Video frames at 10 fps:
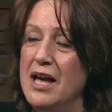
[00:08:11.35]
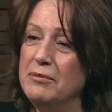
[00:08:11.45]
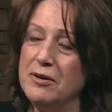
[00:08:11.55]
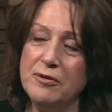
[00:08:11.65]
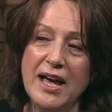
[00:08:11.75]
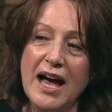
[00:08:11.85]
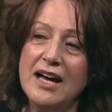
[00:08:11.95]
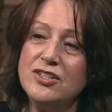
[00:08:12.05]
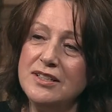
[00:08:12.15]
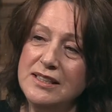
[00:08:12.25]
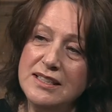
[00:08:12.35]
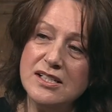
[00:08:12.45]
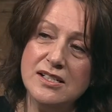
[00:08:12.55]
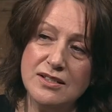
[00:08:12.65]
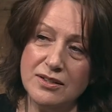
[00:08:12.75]
But if we actually
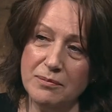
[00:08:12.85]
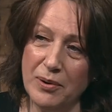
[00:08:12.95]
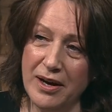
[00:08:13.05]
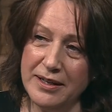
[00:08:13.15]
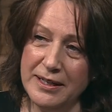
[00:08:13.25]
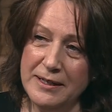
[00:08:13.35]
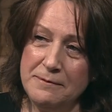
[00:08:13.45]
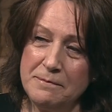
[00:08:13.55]
listen to the body